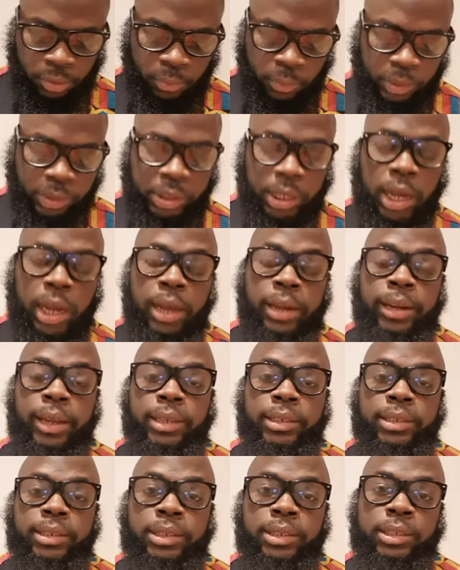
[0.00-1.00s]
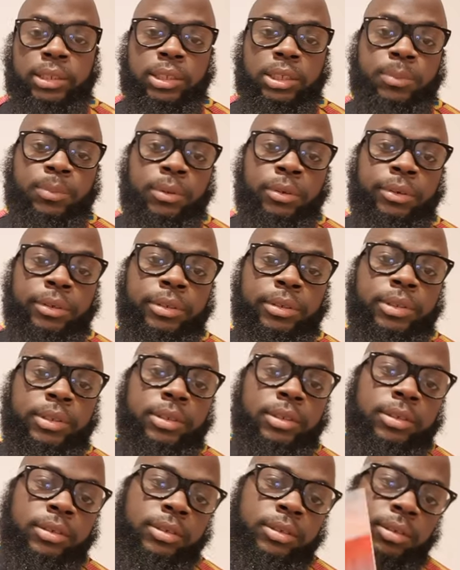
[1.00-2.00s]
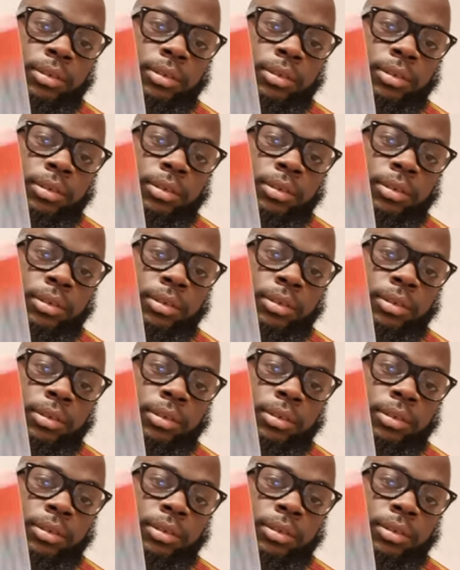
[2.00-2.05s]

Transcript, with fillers: which highlights this experience